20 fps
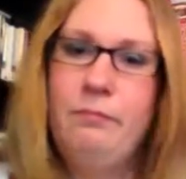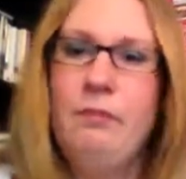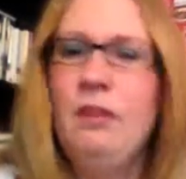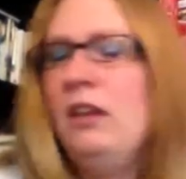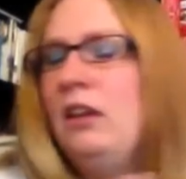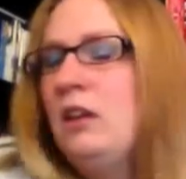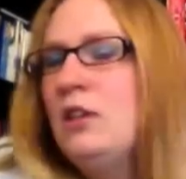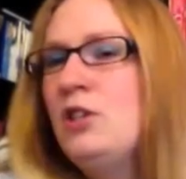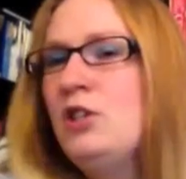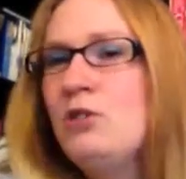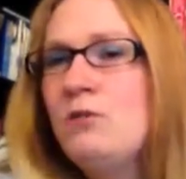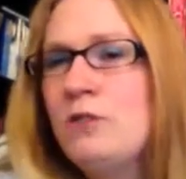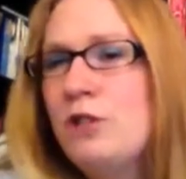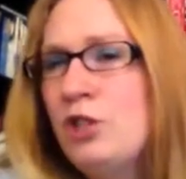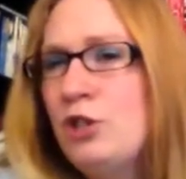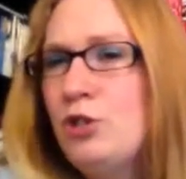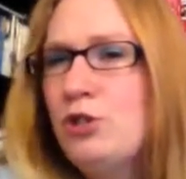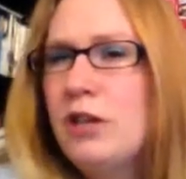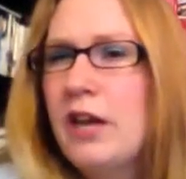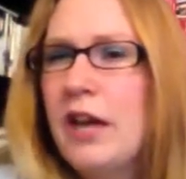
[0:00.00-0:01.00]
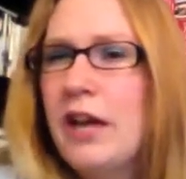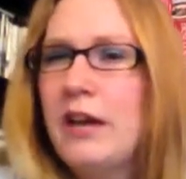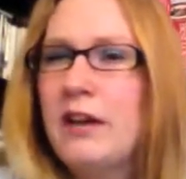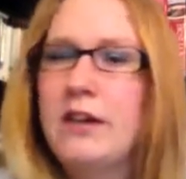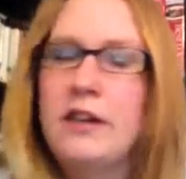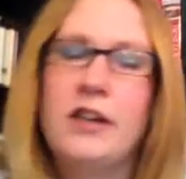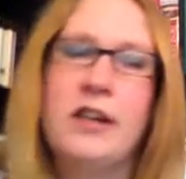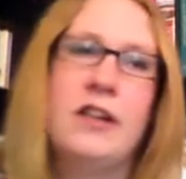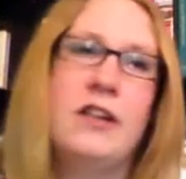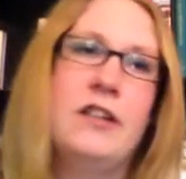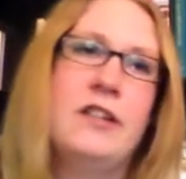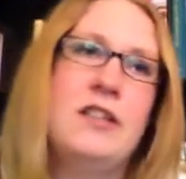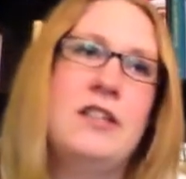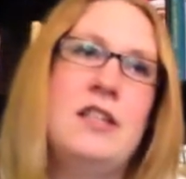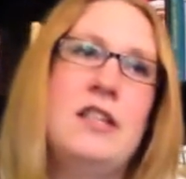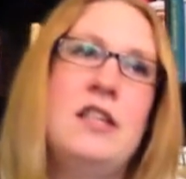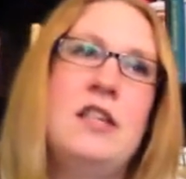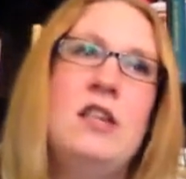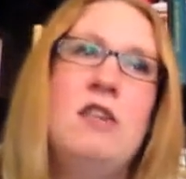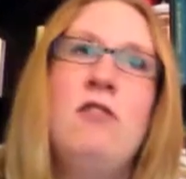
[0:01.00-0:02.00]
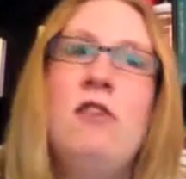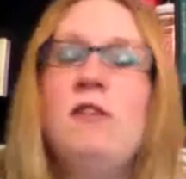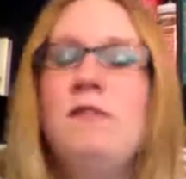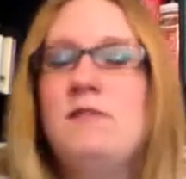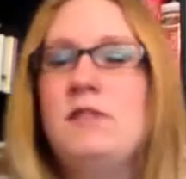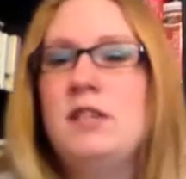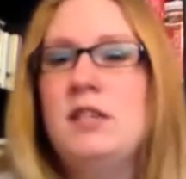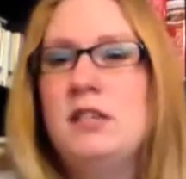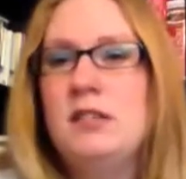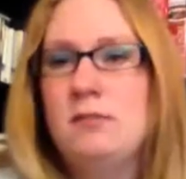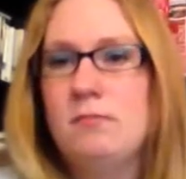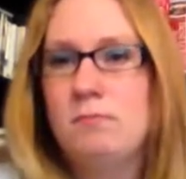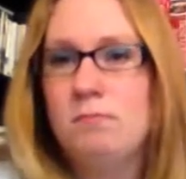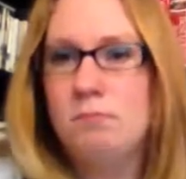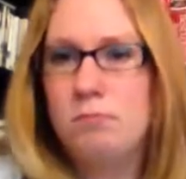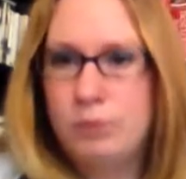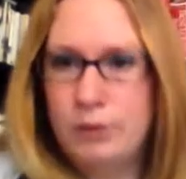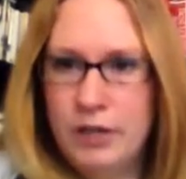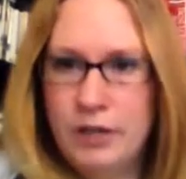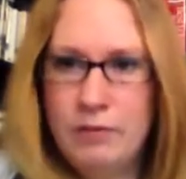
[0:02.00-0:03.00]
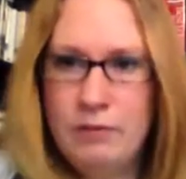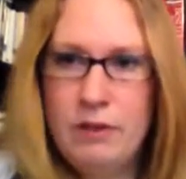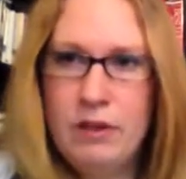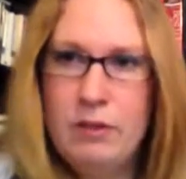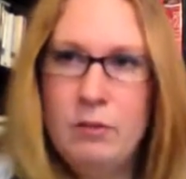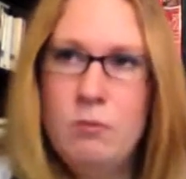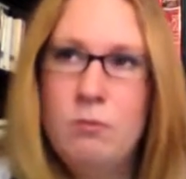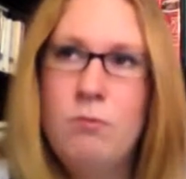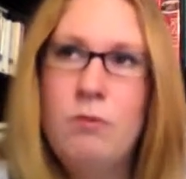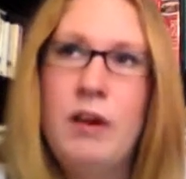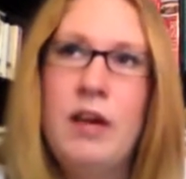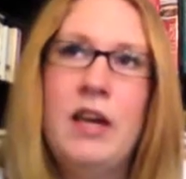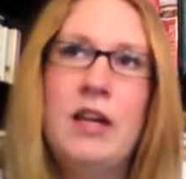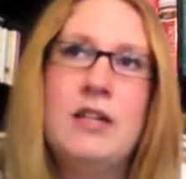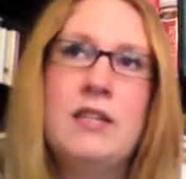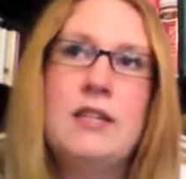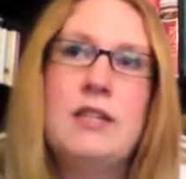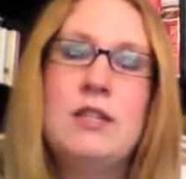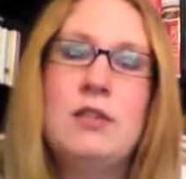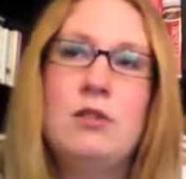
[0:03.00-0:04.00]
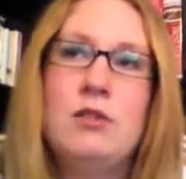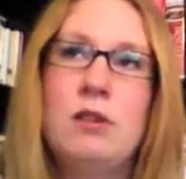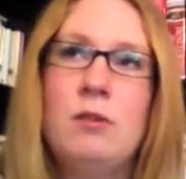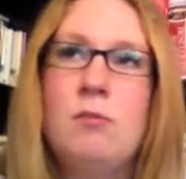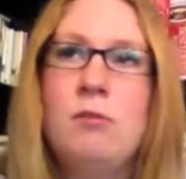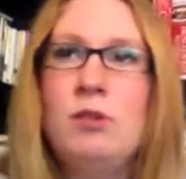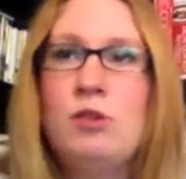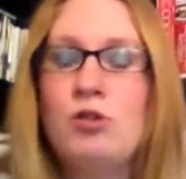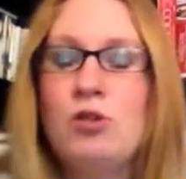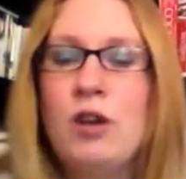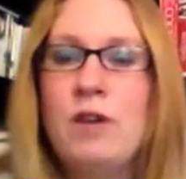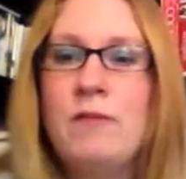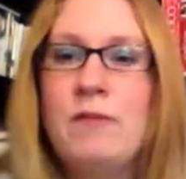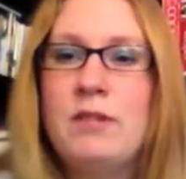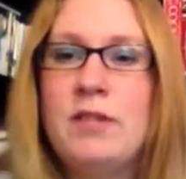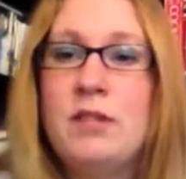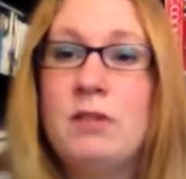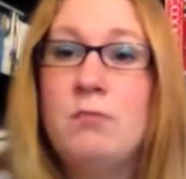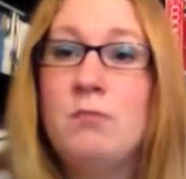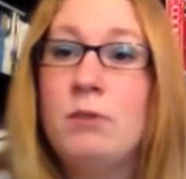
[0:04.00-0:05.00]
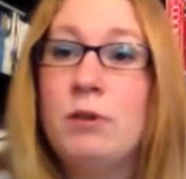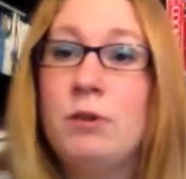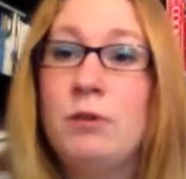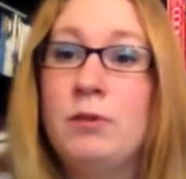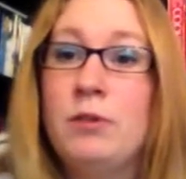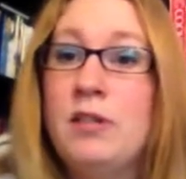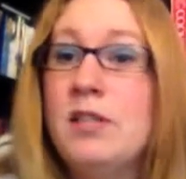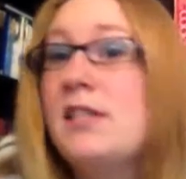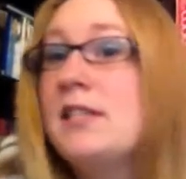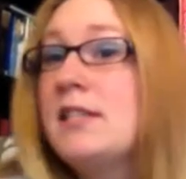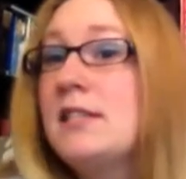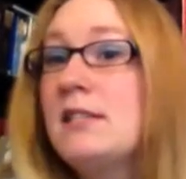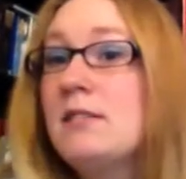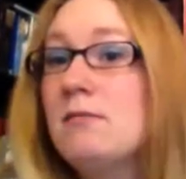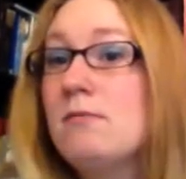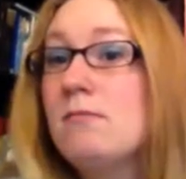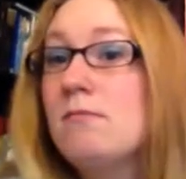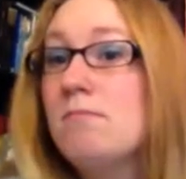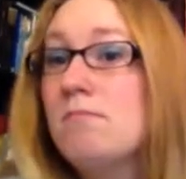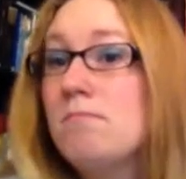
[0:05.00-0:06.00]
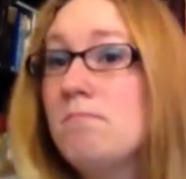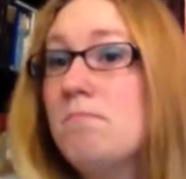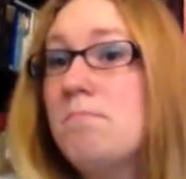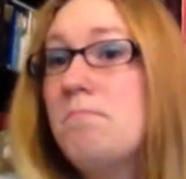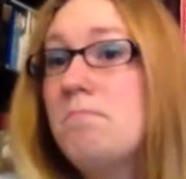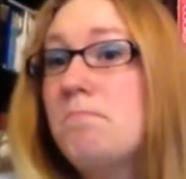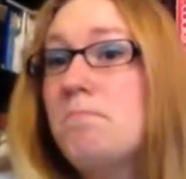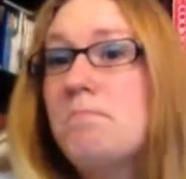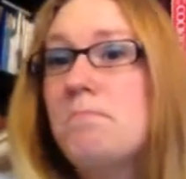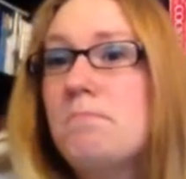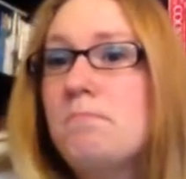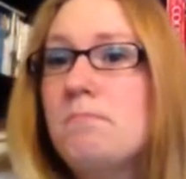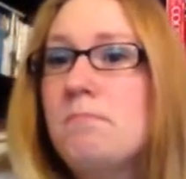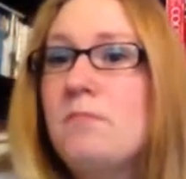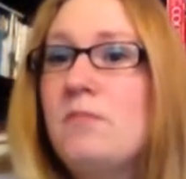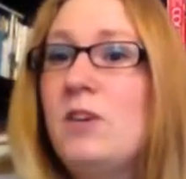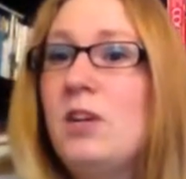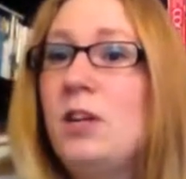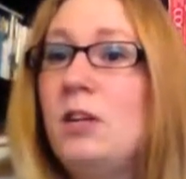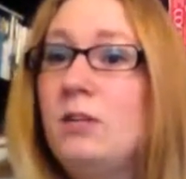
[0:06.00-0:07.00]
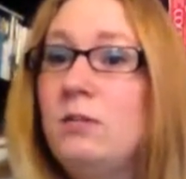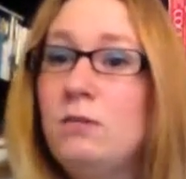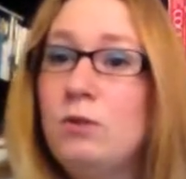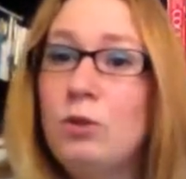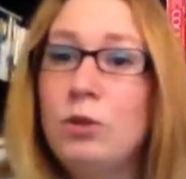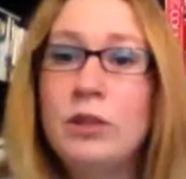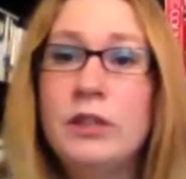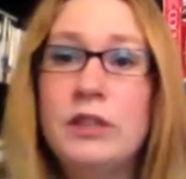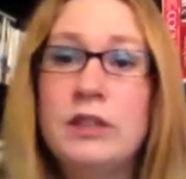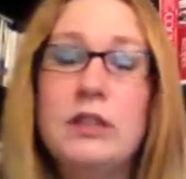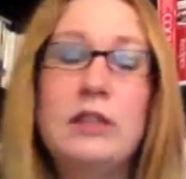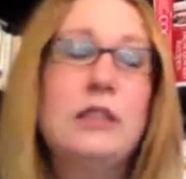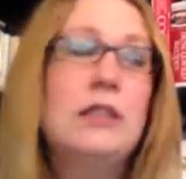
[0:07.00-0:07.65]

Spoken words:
Because you have the chairs, and then you have to put everything away so that when you're driving down the road, it doesn't fall on the floor.